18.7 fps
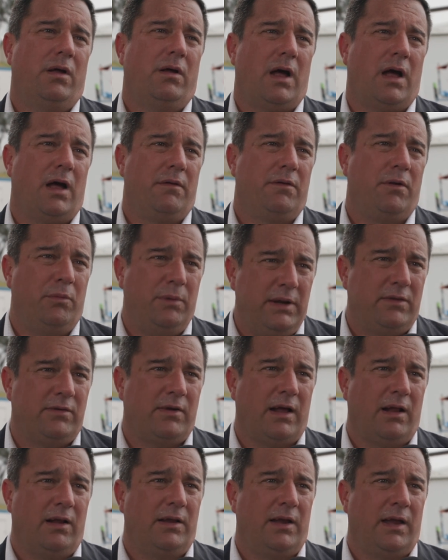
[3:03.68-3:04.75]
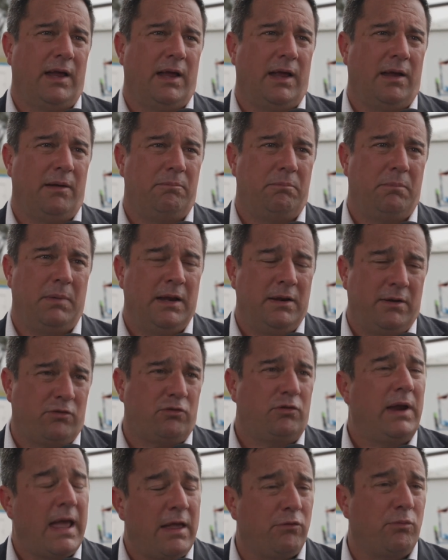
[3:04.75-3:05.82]
the retail
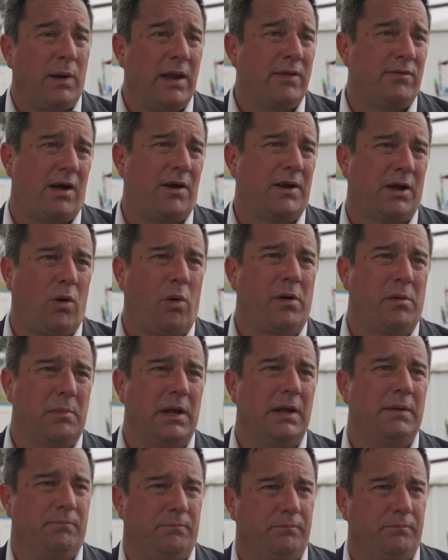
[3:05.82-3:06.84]
industry as well as our economy.